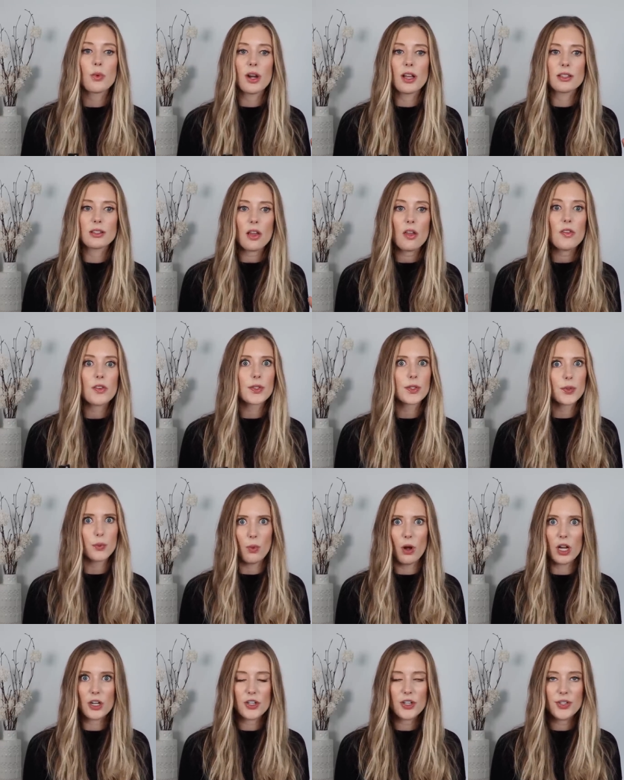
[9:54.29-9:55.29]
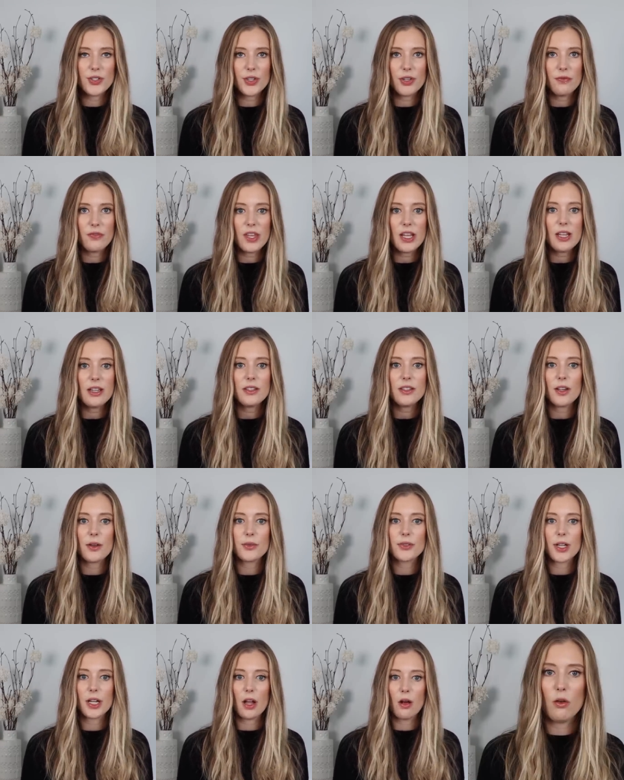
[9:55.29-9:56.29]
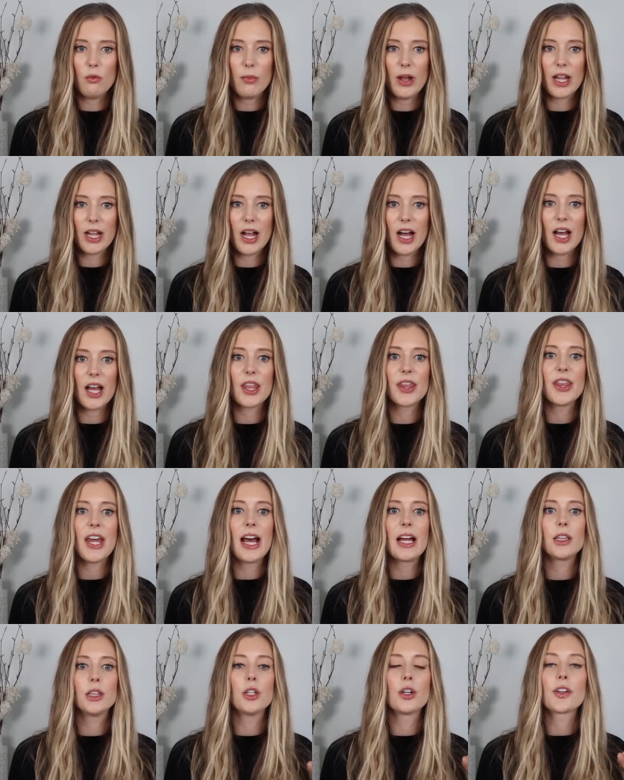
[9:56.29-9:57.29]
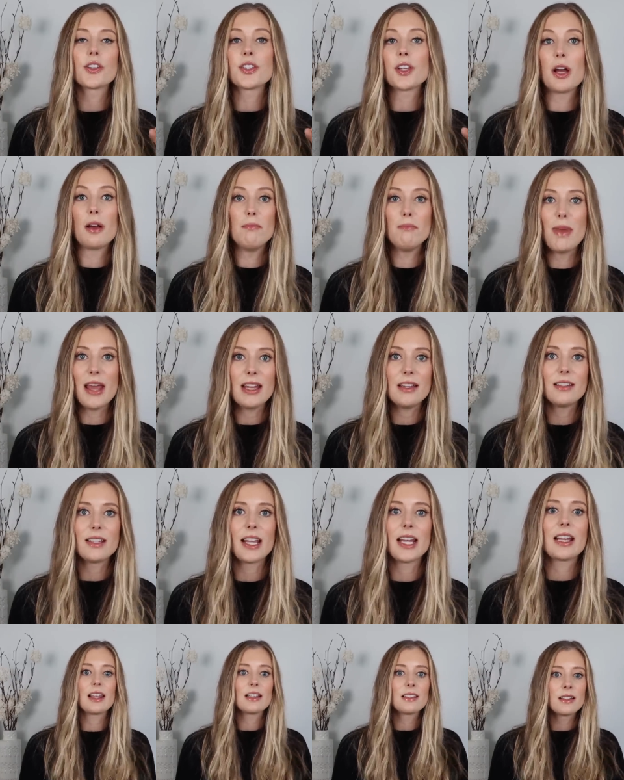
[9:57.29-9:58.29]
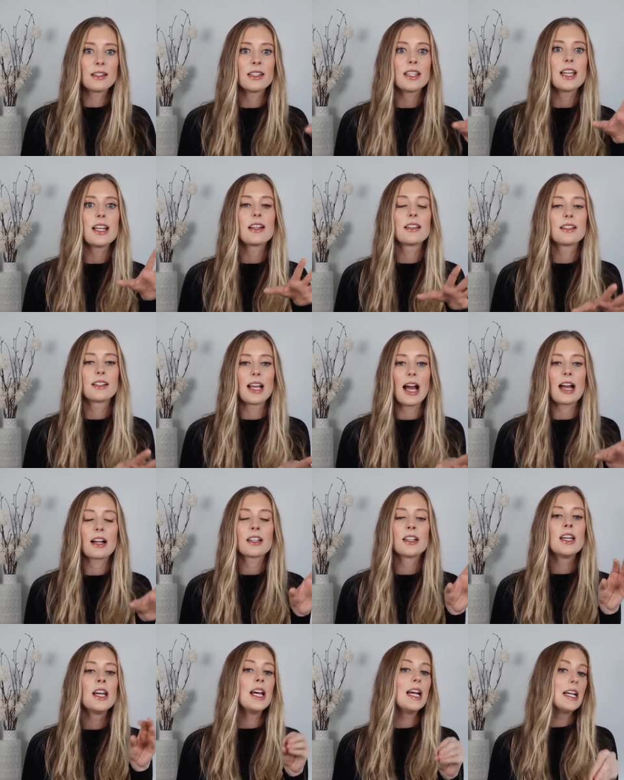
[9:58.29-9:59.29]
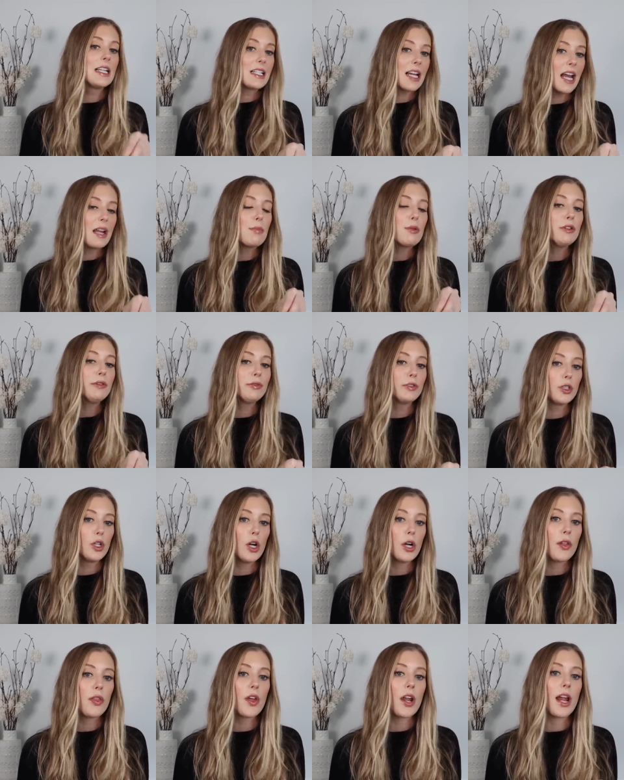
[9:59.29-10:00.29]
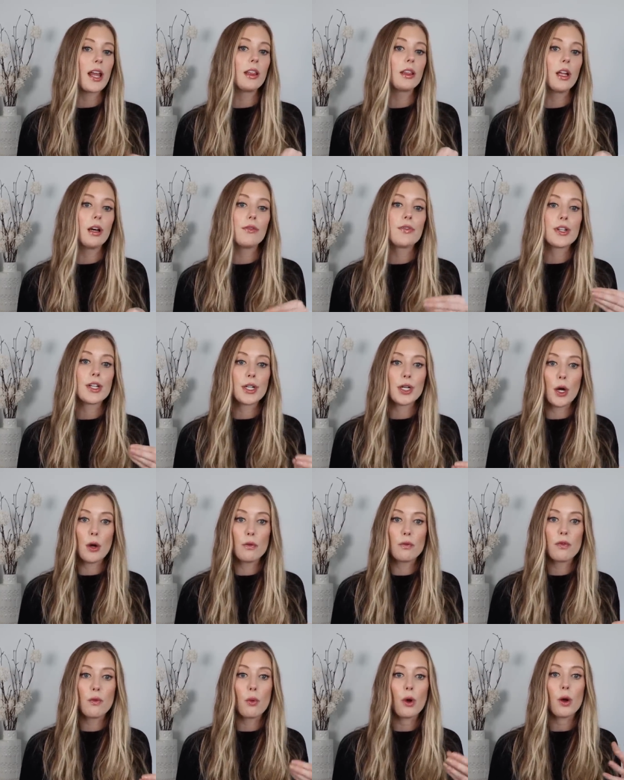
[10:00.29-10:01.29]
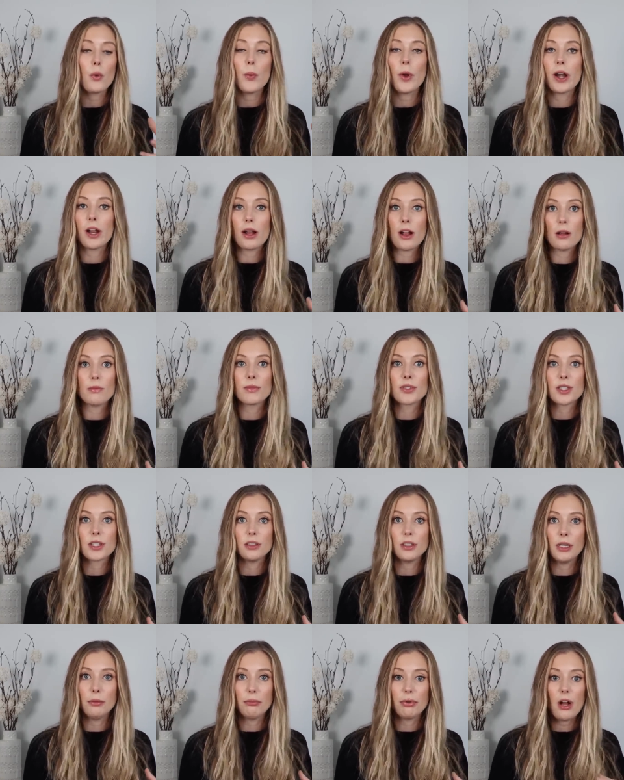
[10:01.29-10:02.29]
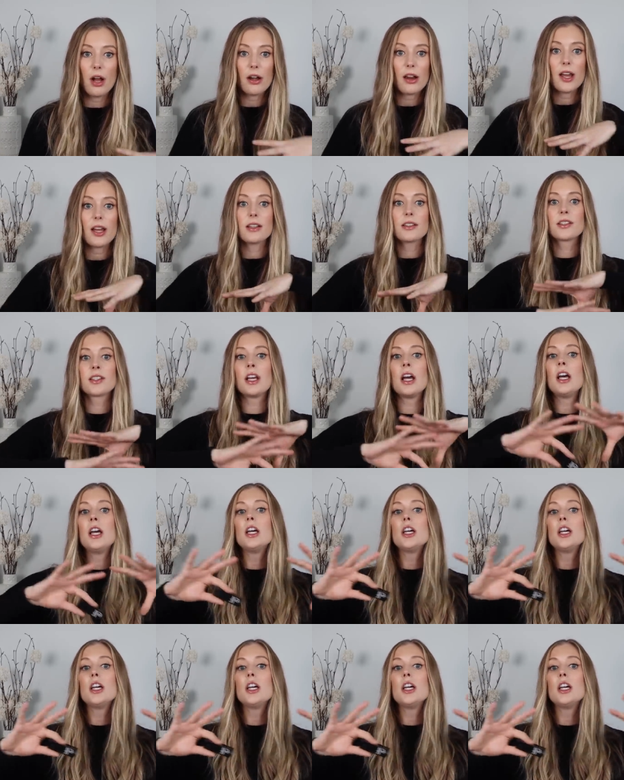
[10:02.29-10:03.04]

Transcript: when I saw the swatches of these, I was like, oh my God, that looks amazing. This is the exact type of look that I love to go for when it comes to lip products